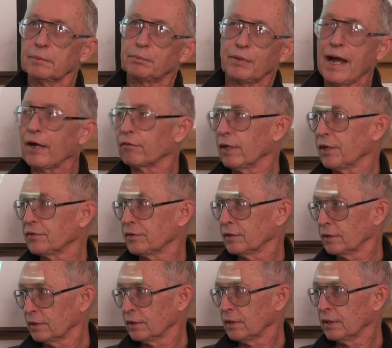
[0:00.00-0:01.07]
progress
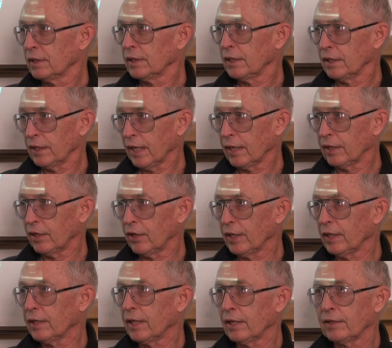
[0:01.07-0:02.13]
in that
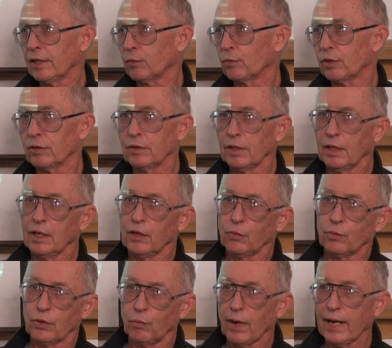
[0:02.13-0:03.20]
area. And I think we're
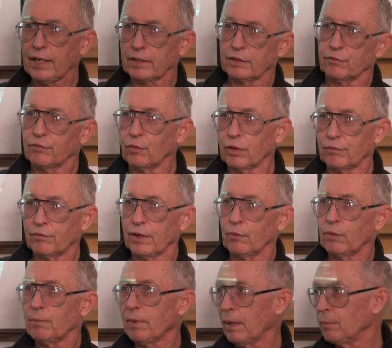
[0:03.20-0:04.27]
right at the
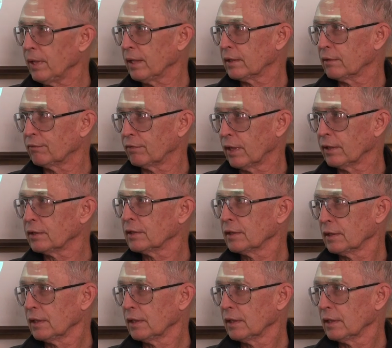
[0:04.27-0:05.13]
forefront. We may be at the front